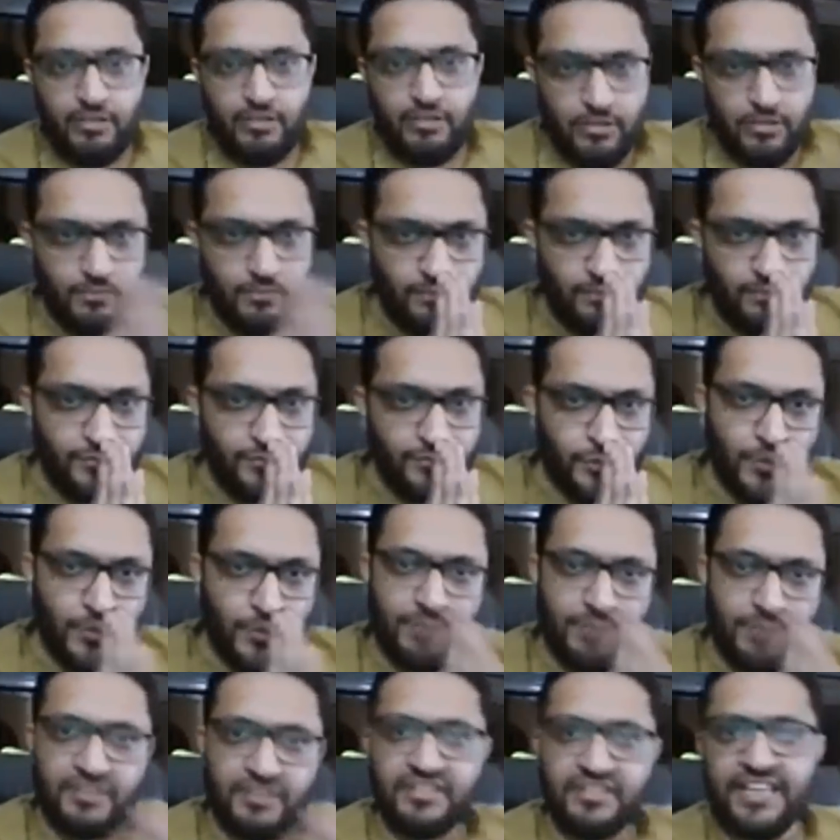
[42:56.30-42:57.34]
you
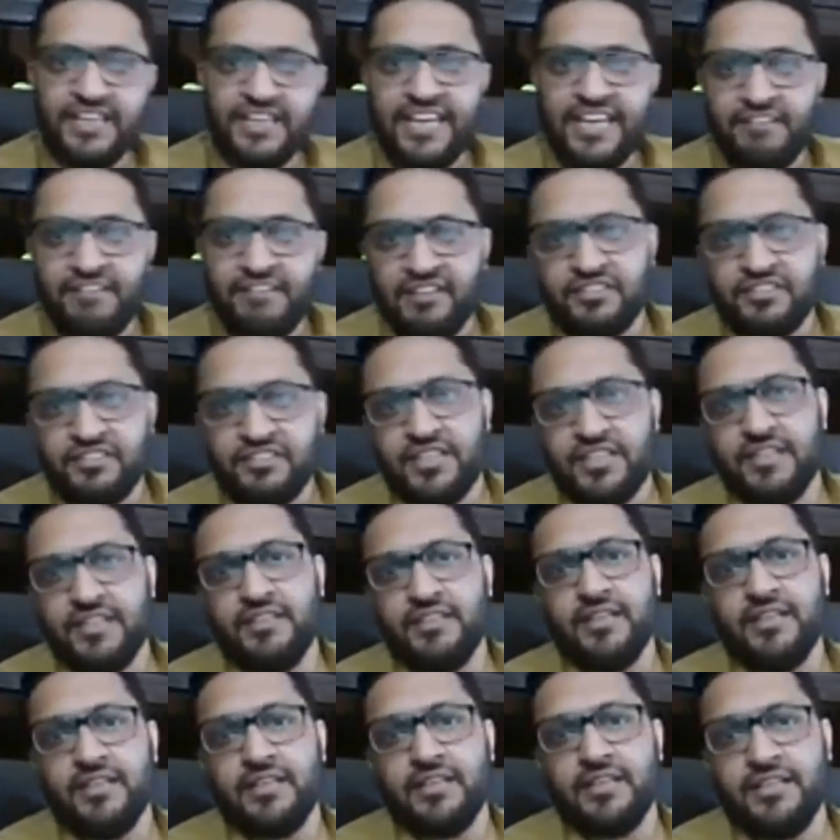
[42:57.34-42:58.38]
are basically investing
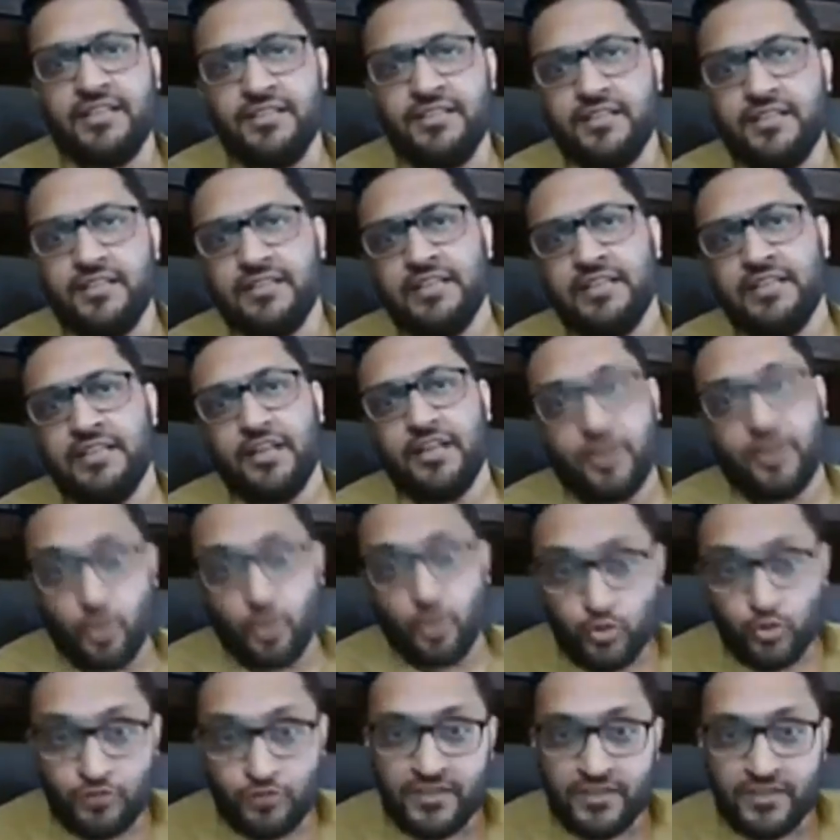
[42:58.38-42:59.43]
in the in the
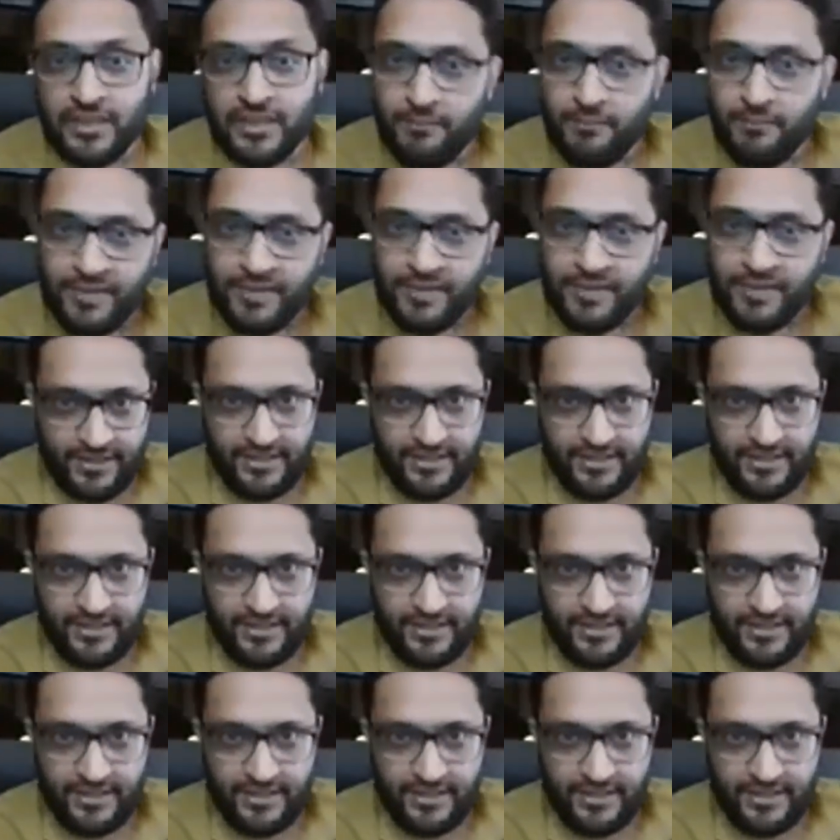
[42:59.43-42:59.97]
growth of the company,